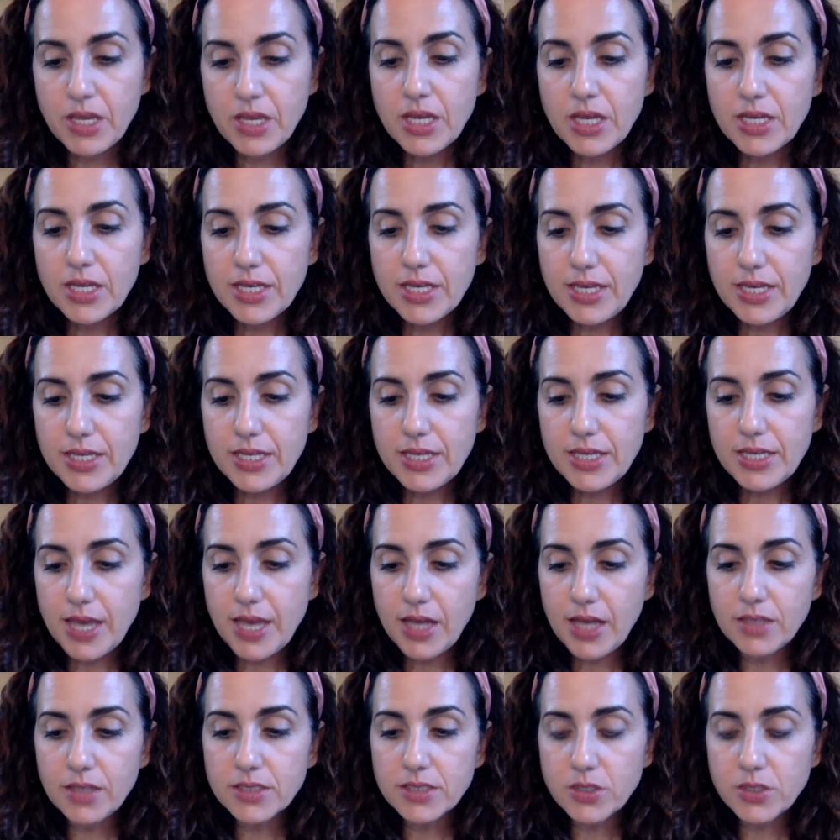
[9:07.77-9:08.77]
He
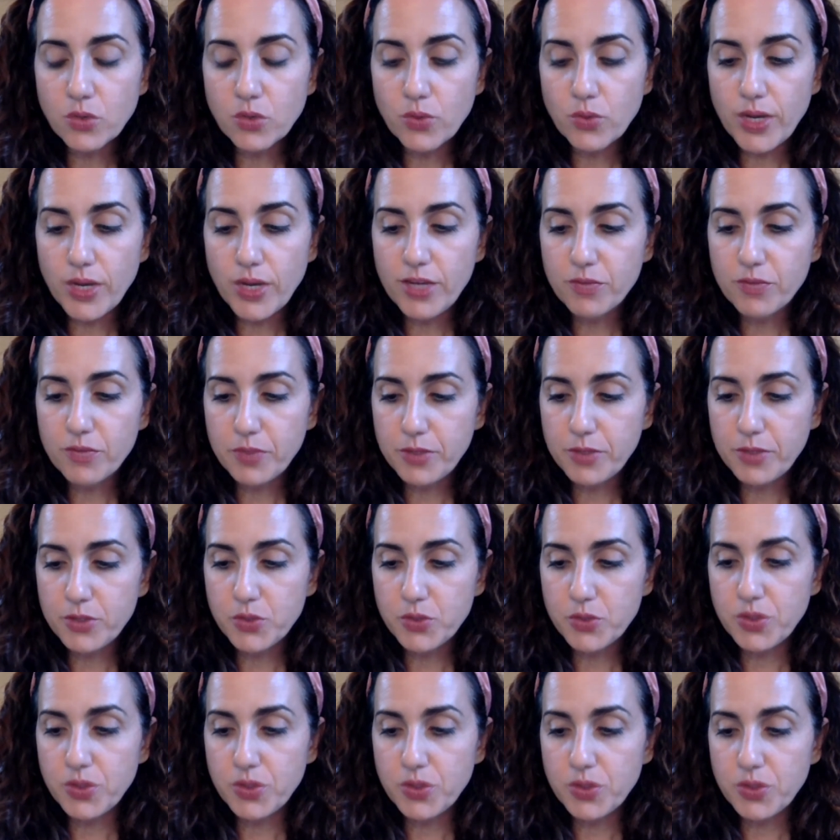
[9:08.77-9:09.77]
held an array of posts
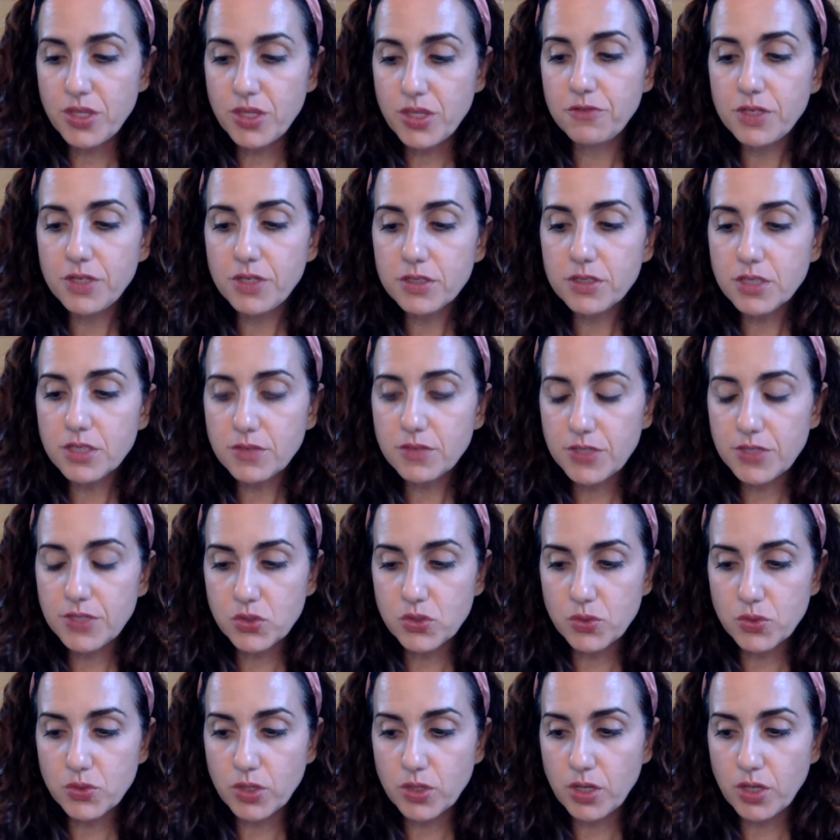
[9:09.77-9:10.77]
within the field of
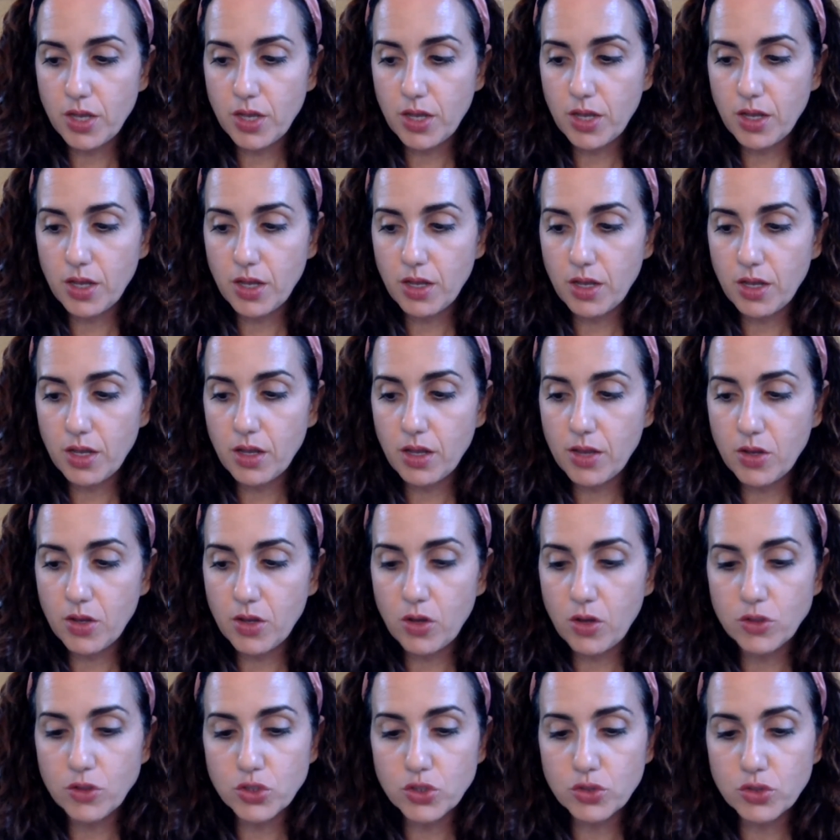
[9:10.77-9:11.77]
historic and
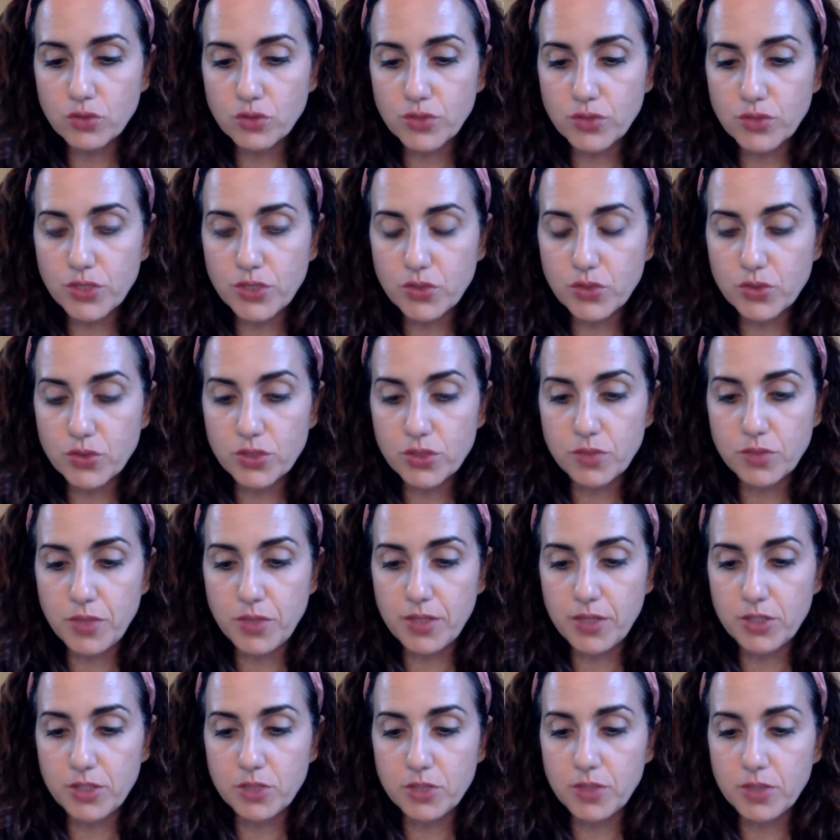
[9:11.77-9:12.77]
cultural resource
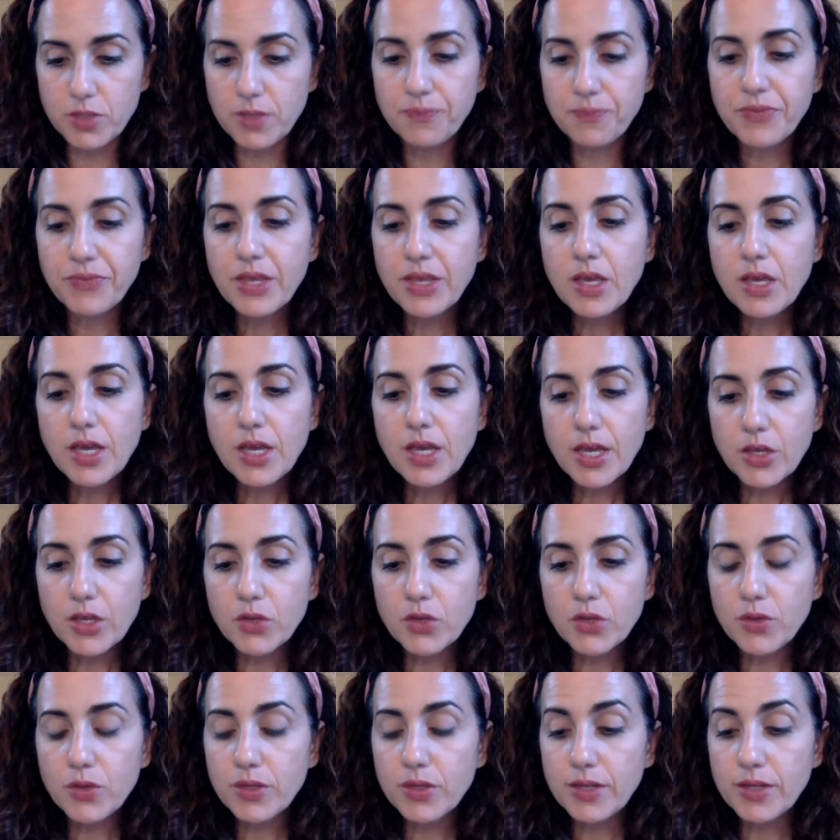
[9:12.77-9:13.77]
management,
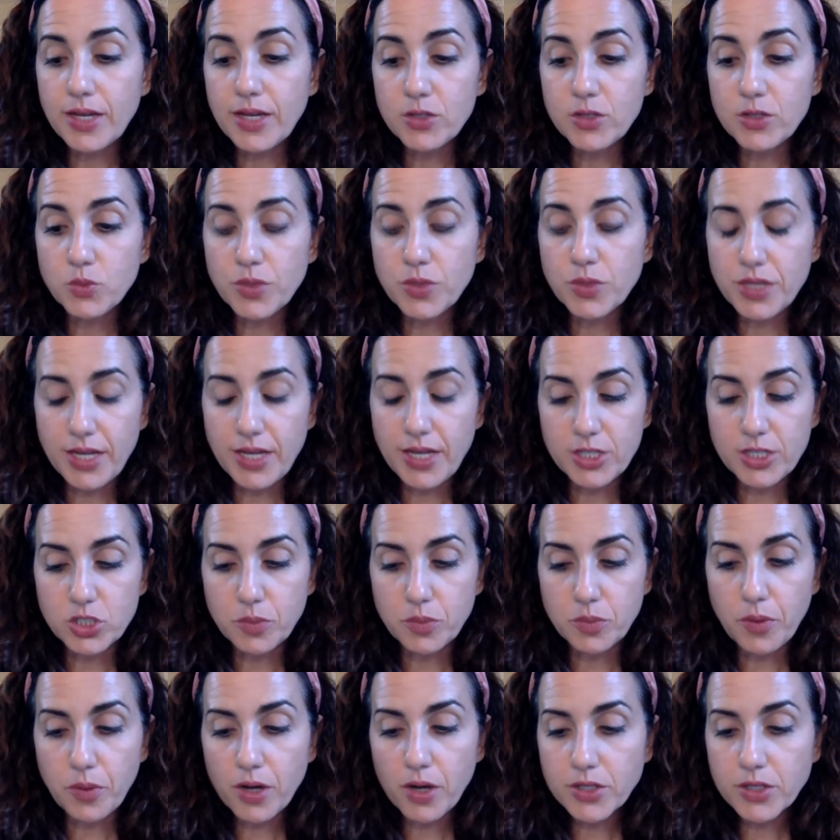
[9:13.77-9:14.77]
including with the National
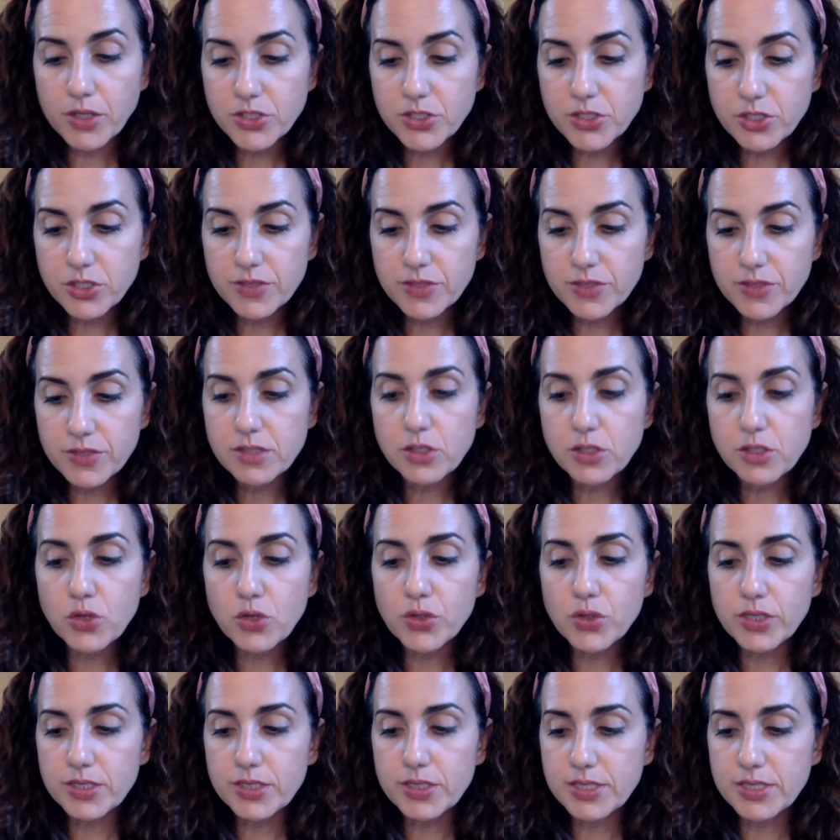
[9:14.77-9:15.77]
Park Service, local
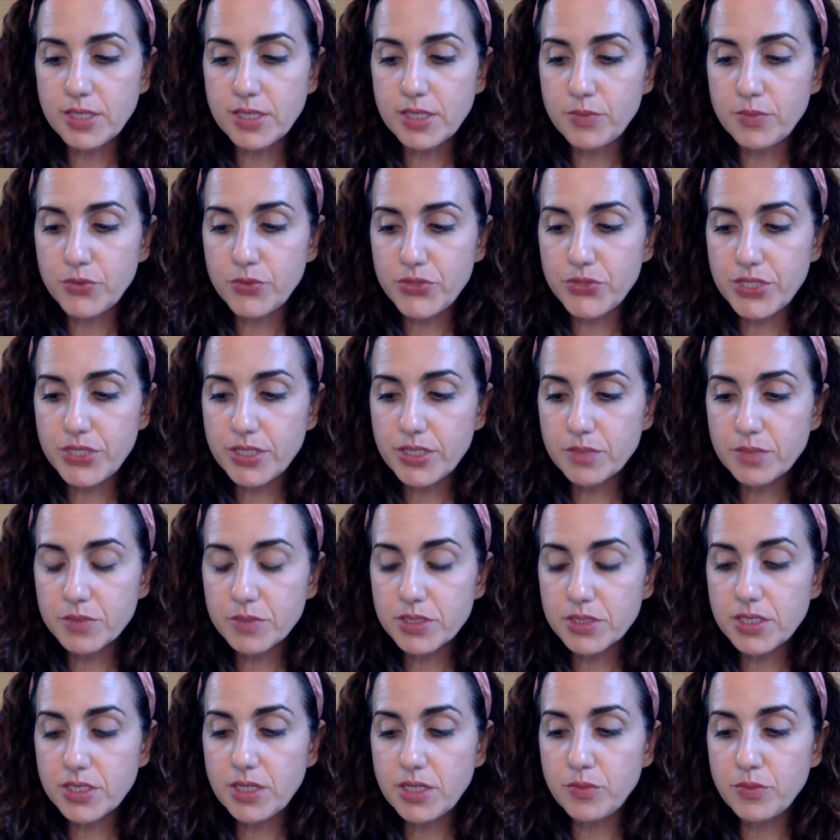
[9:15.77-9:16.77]
and state museums,
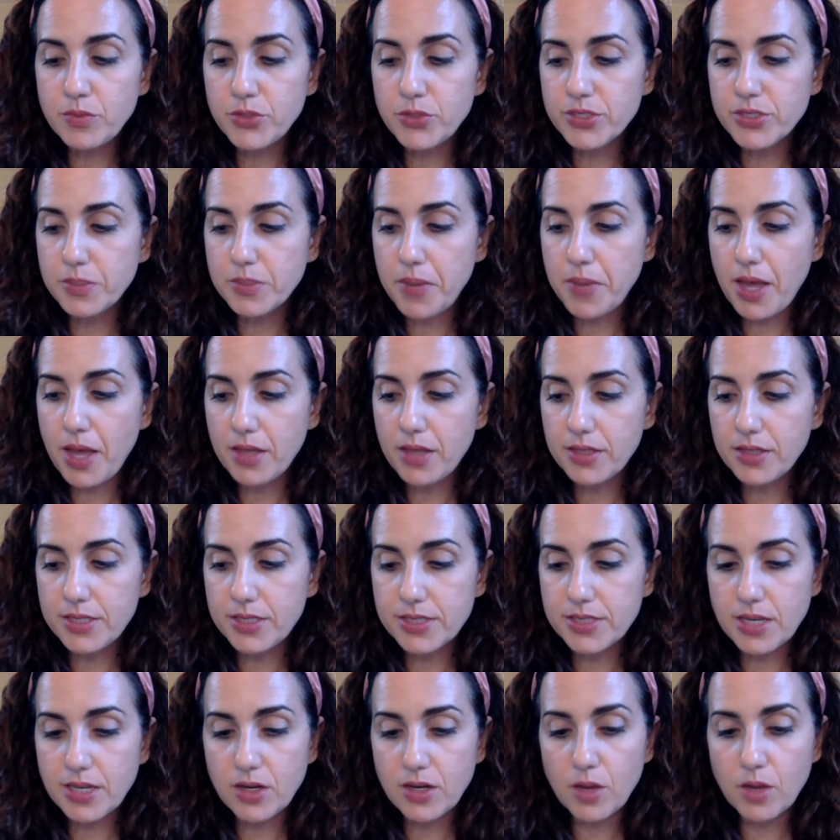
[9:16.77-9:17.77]
city municipalities,
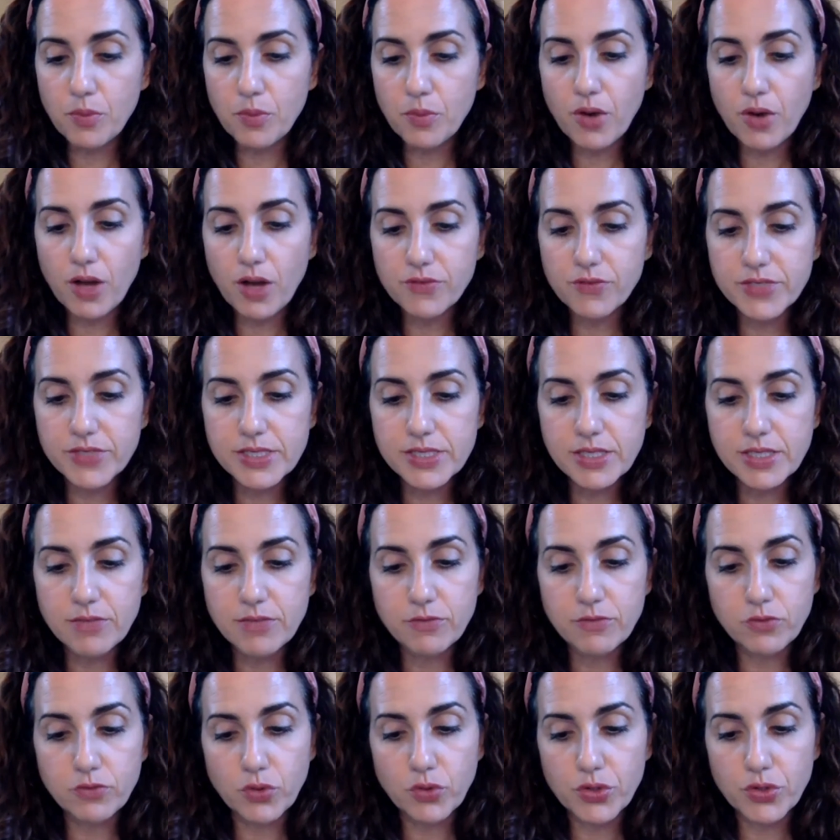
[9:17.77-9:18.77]
and nonprofits in
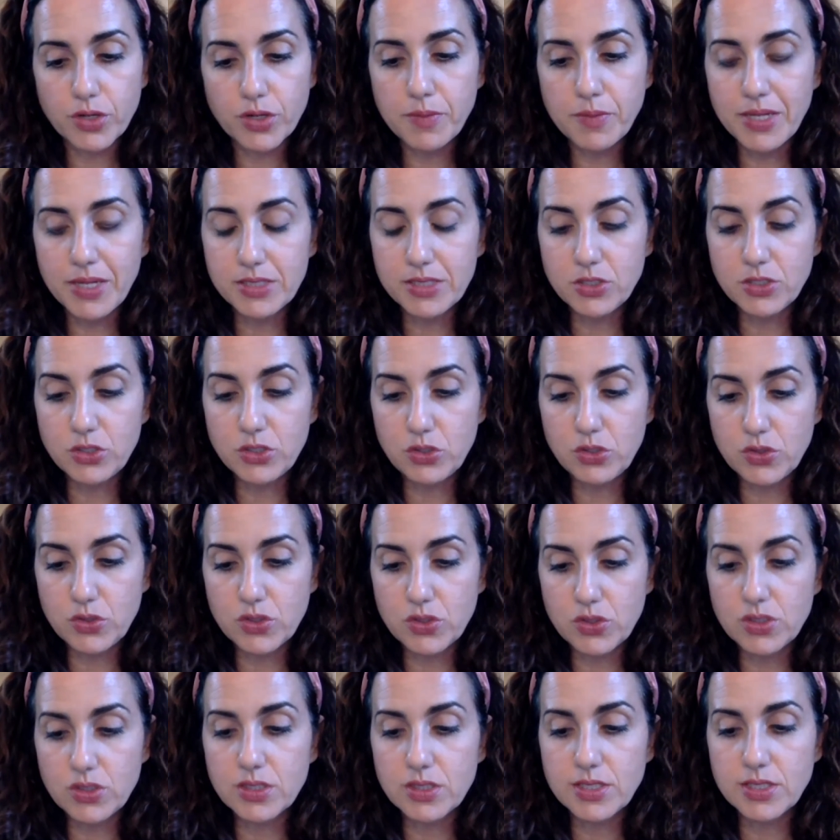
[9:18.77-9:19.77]
Florida,
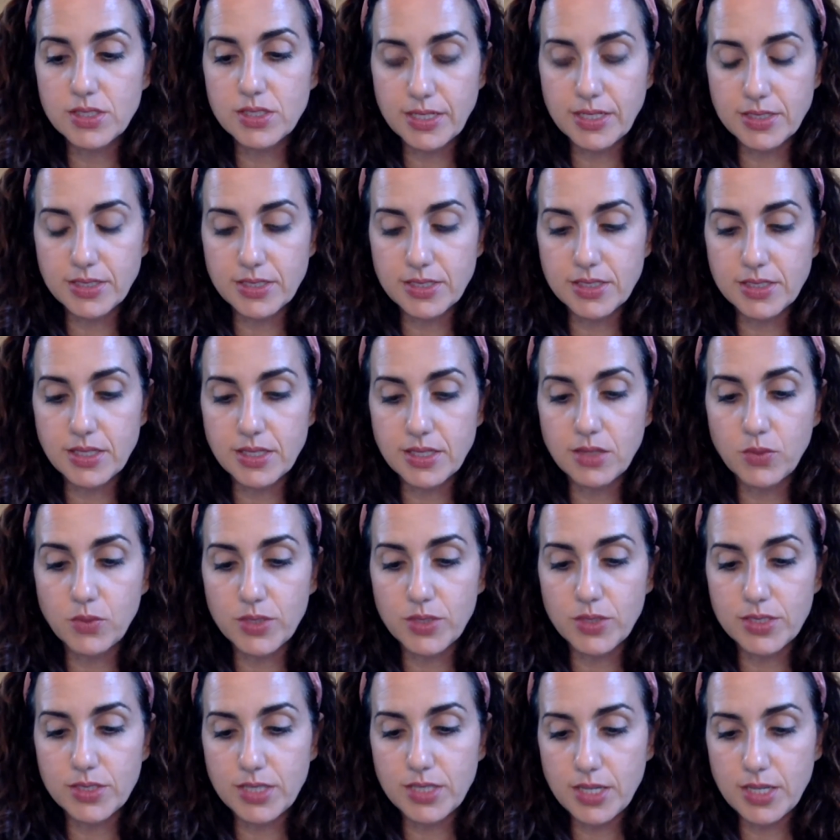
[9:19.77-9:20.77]
Massachusetts, Texas, and
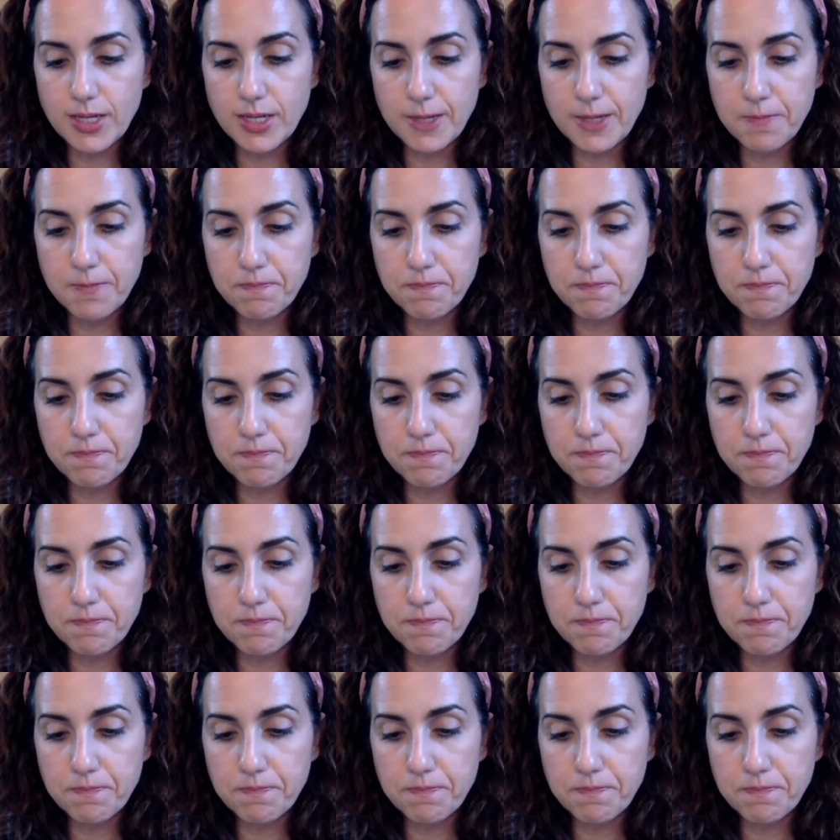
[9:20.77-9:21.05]
Louisiana.